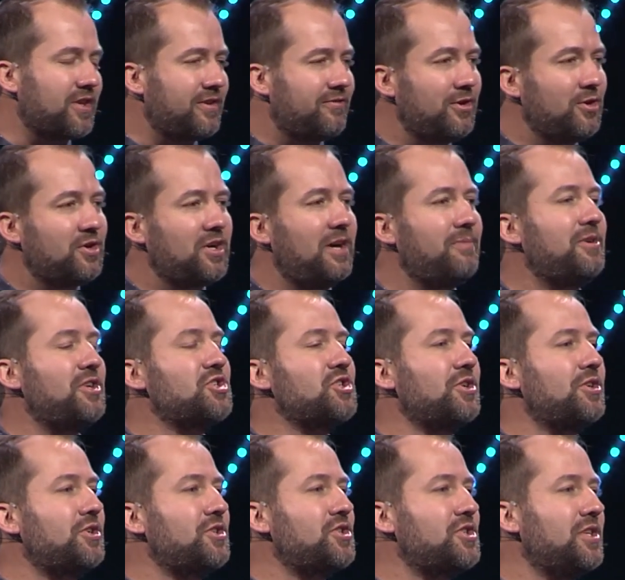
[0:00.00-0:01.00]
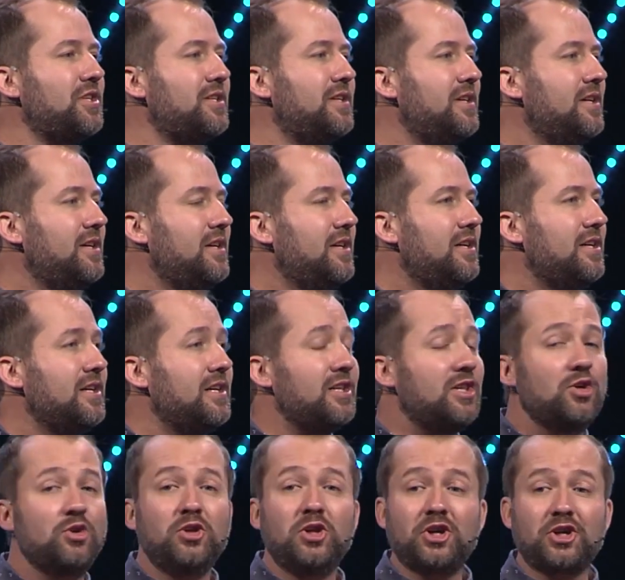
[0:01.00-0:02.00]
And if you come to church and
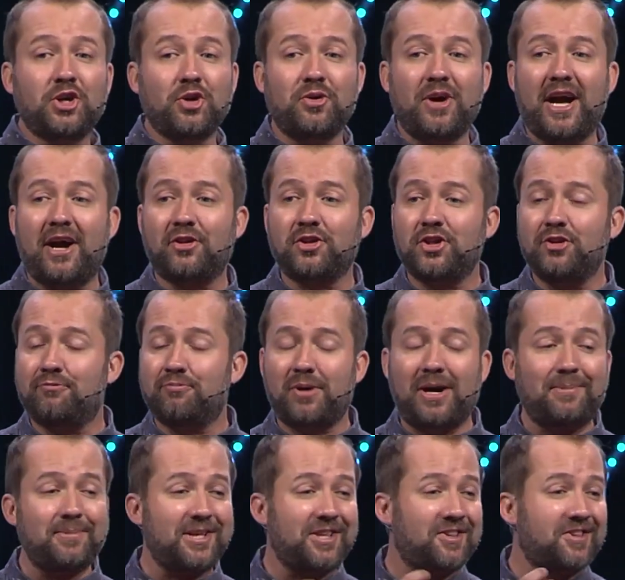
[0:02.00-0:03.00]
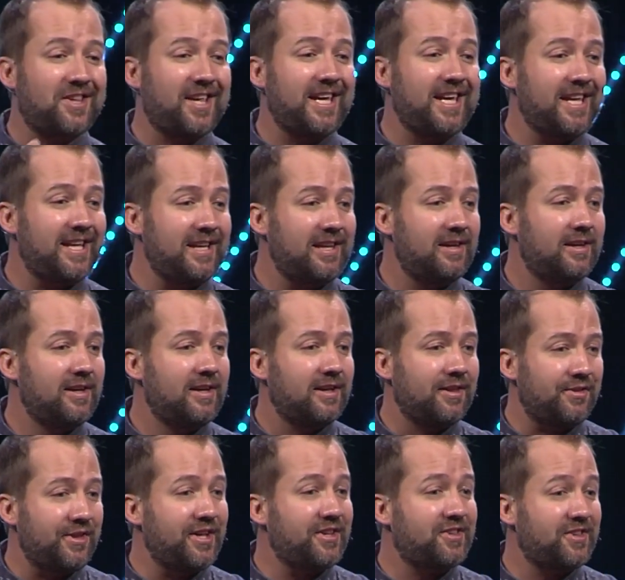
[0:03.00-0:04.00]
you look around, you've probably seen
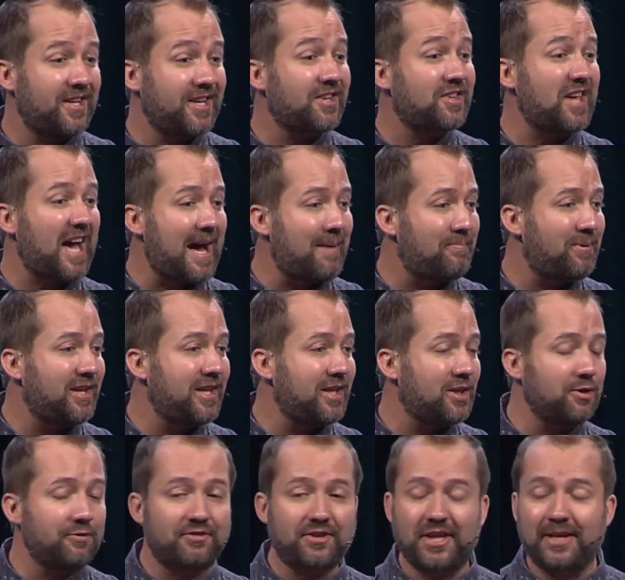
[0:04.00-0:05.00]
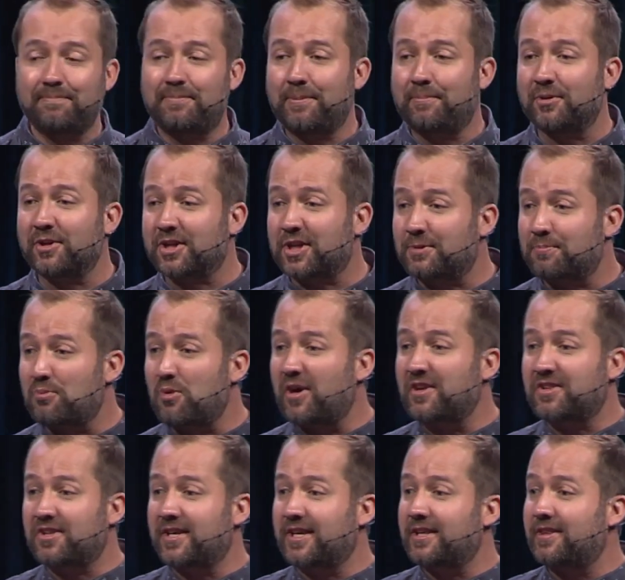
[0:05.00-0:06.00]
these things happening. You've seen people
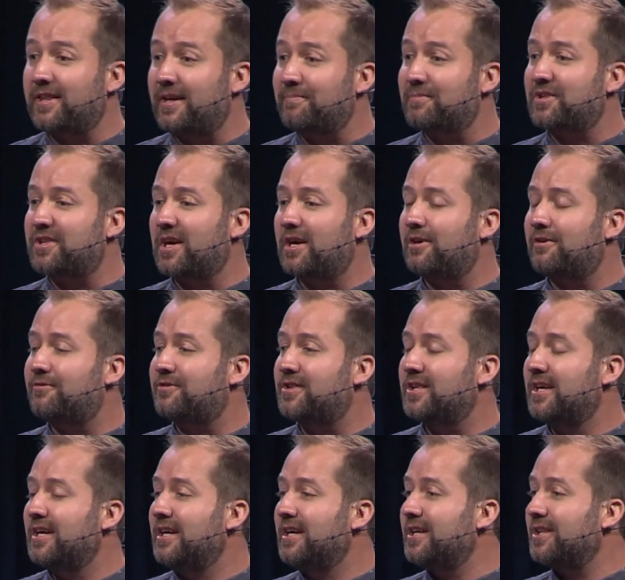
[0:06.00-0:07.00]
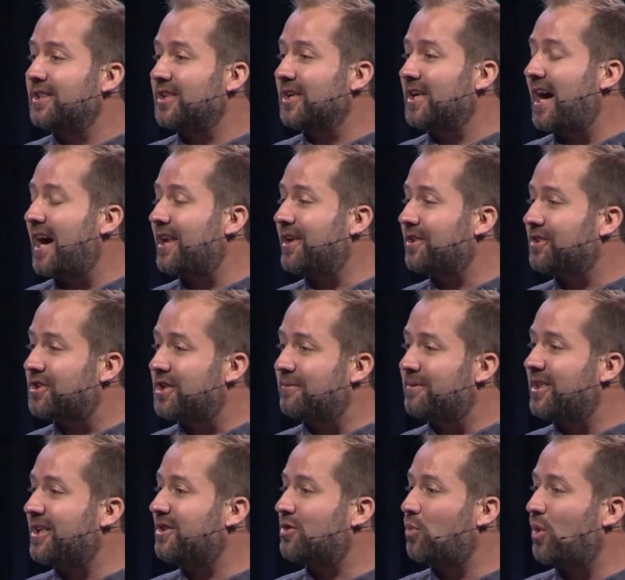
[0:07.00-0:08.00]
expressing themselves to God in
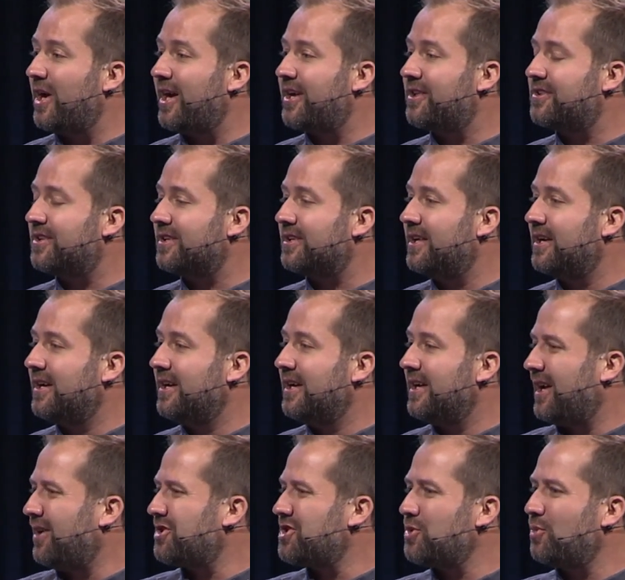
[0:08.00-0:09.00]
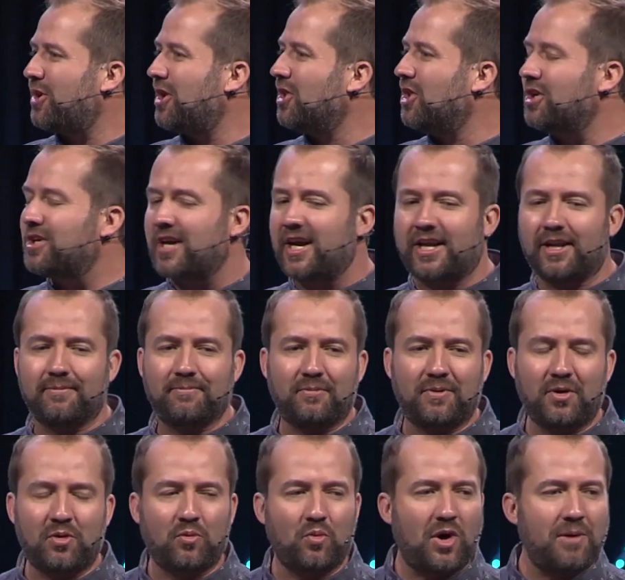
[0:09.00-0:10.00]
some of these ways. And I just want to look at
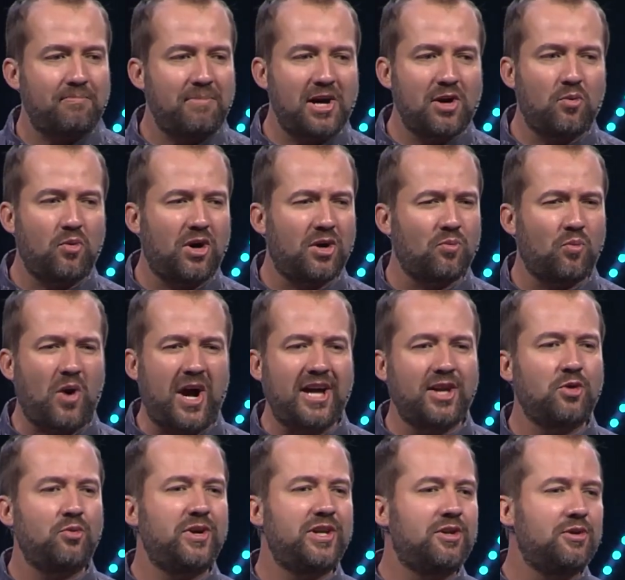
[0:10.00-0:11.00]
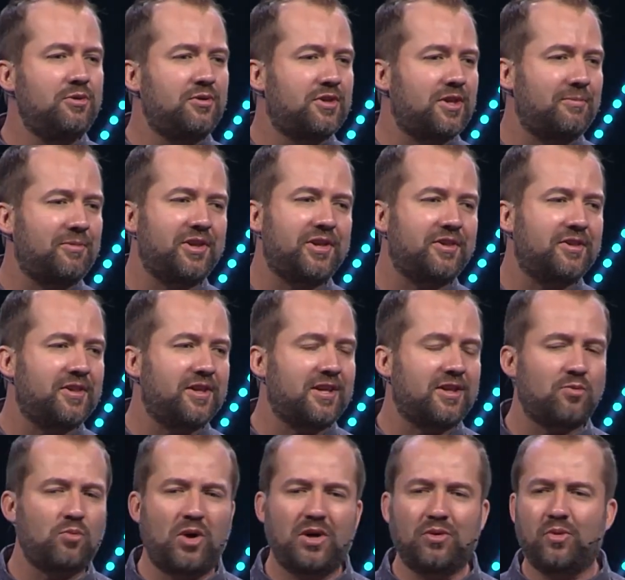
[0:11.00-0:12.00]
them uh, one by one. Why do we do some of these
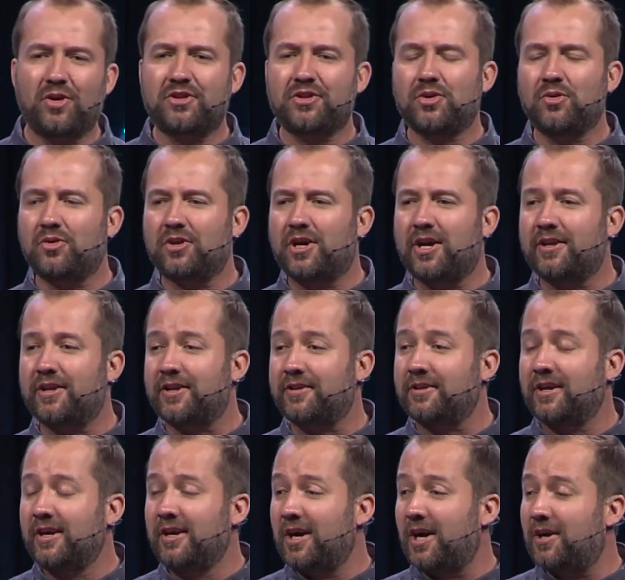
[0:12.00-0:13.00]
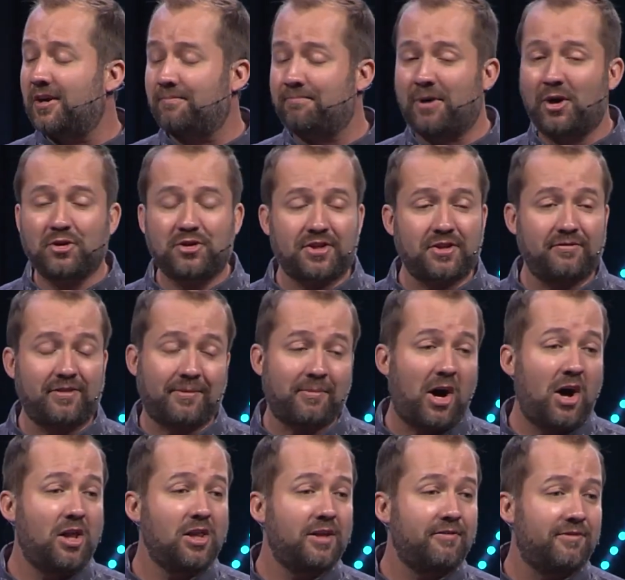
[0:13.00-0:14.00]
things? What, what's going on? And uh, most of them,
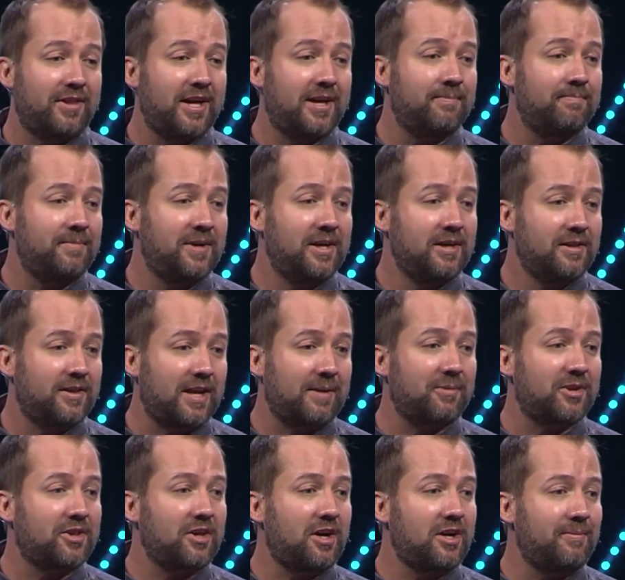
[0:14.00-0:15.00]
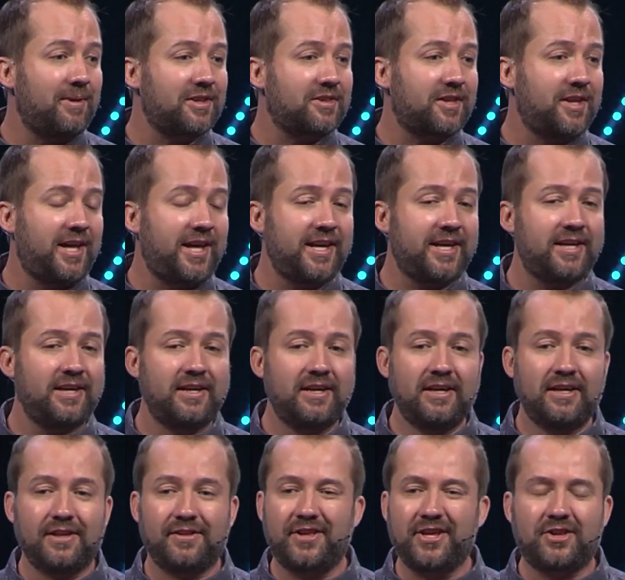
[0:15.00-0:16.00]
all of them that I'm going to talk about today,
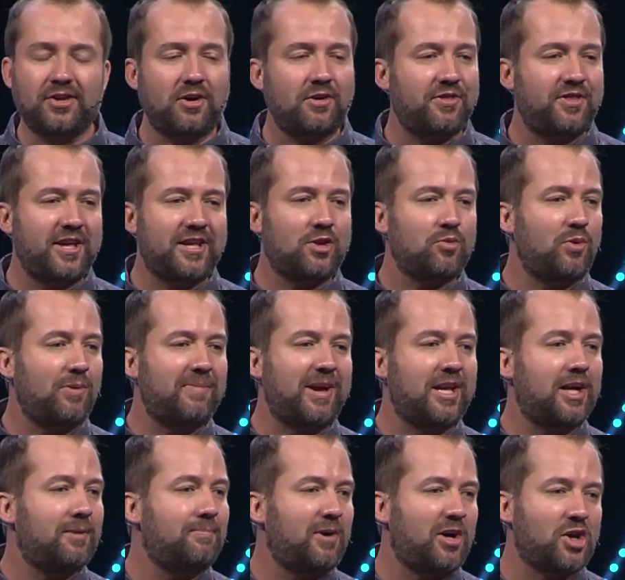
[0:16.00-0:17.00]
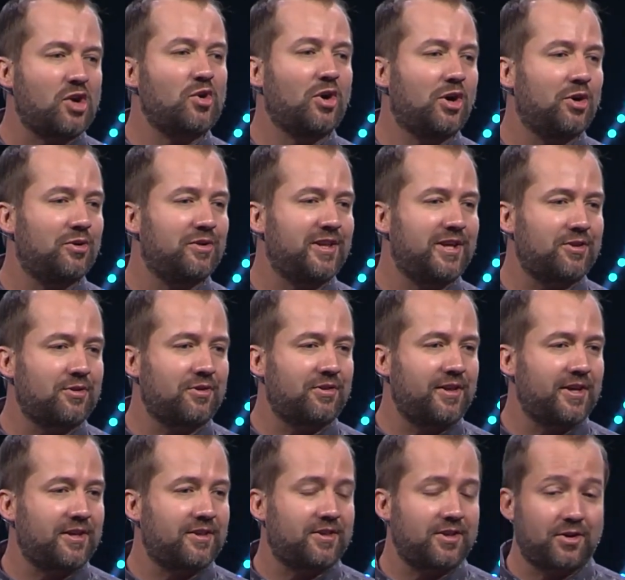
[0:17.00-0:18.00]
these aren't things we made up on our own. These are
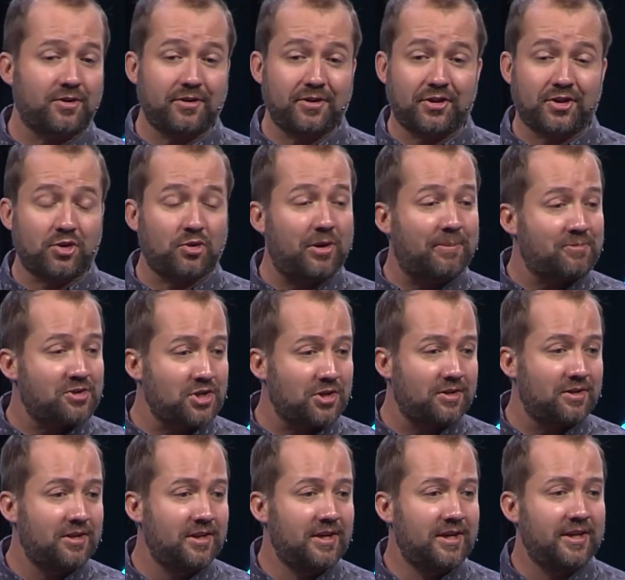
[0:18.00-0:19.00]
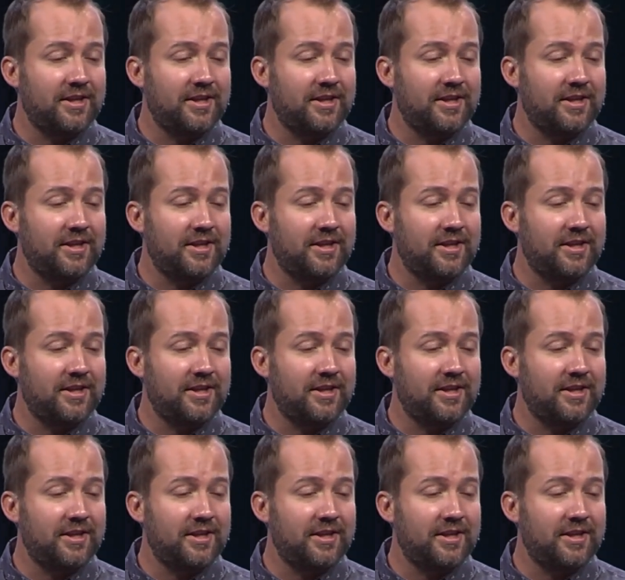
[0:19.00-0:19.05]
things that are in Scripture.